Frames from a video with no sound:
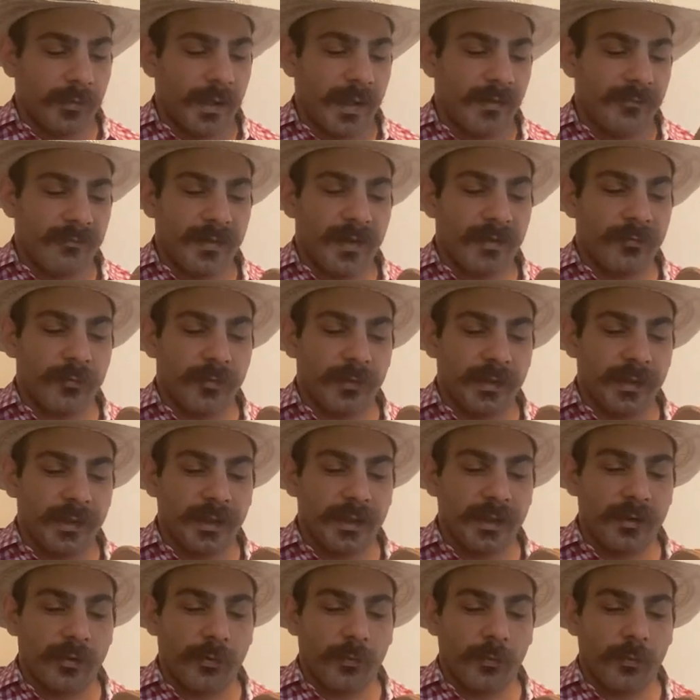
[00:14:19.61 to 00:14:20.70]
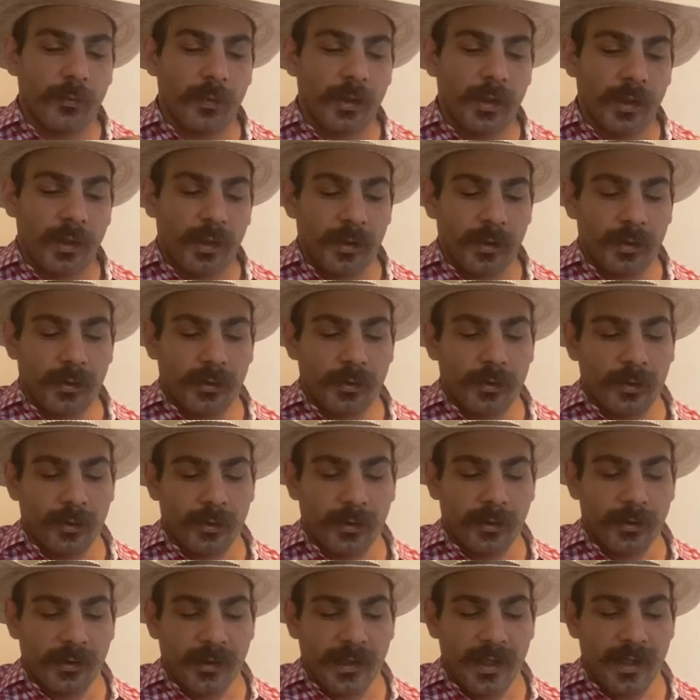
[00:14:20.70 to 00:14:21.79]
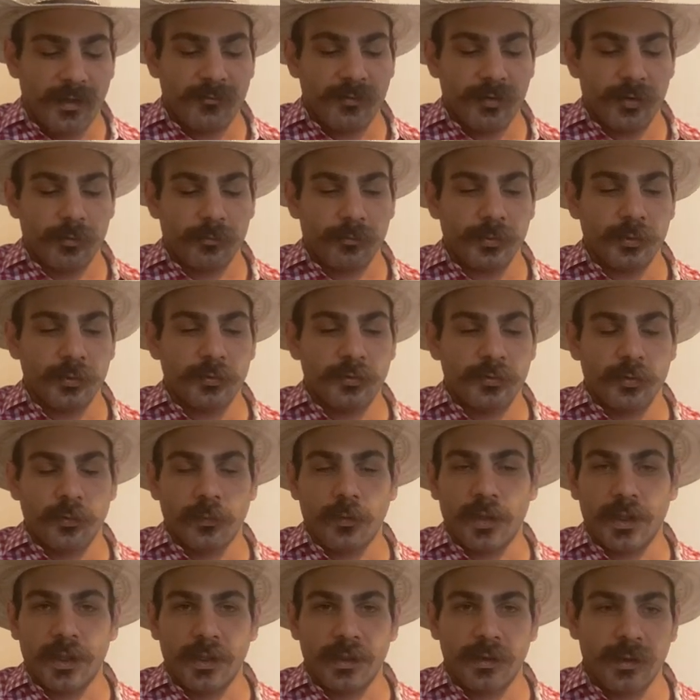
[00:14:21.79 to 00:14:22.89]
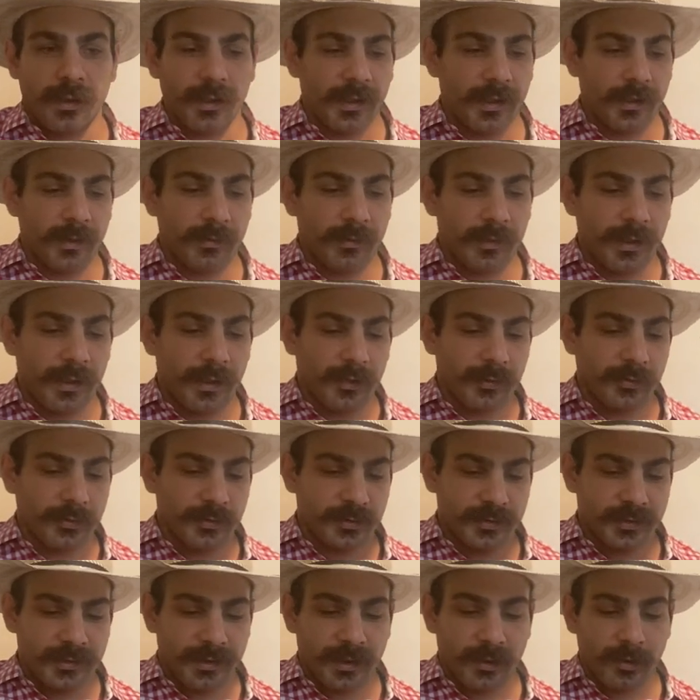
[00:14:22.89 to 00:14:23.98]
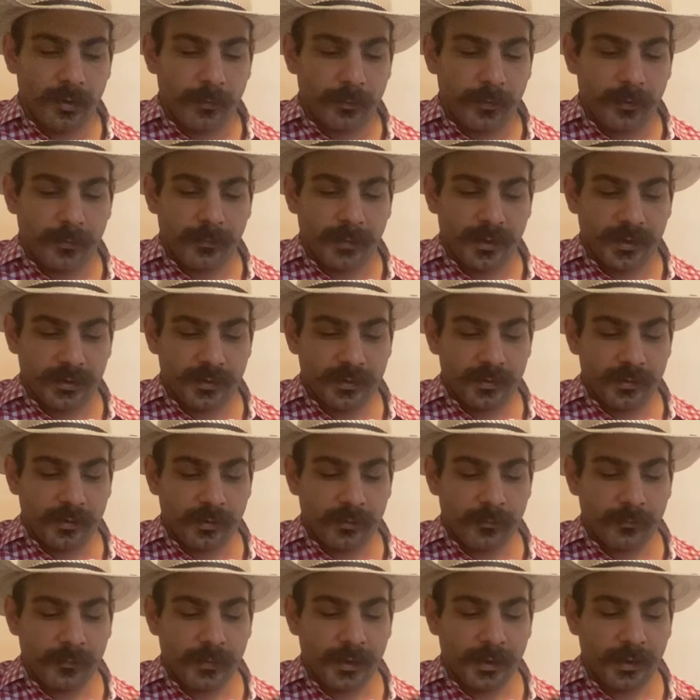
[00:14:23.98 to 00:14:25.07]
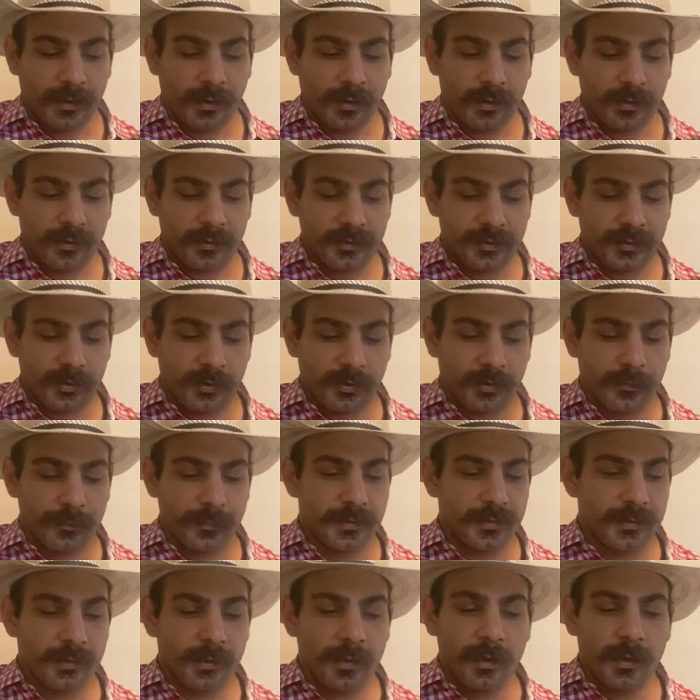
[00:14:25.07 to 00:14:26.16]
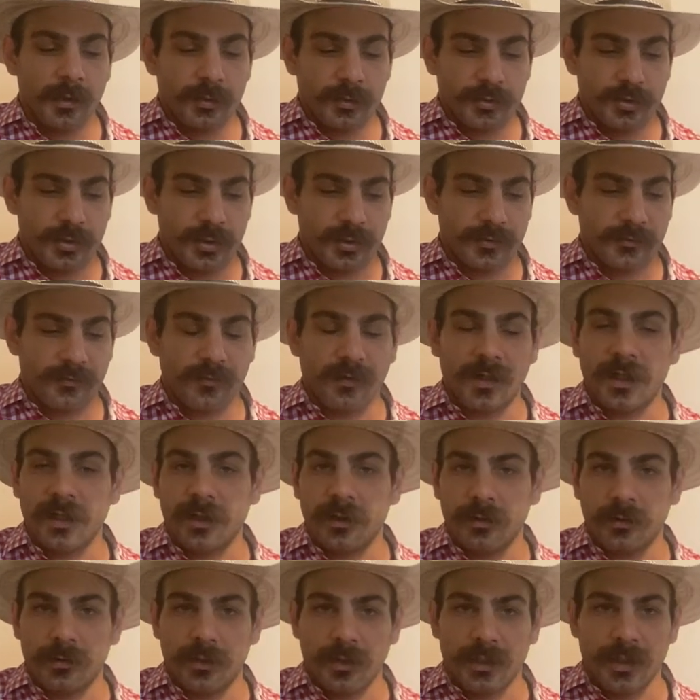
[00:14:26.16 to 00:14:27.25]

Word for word: I've never needed a uh, a heavier boot to ride. I, I could just stand up on my on my uh, stirrups just fine.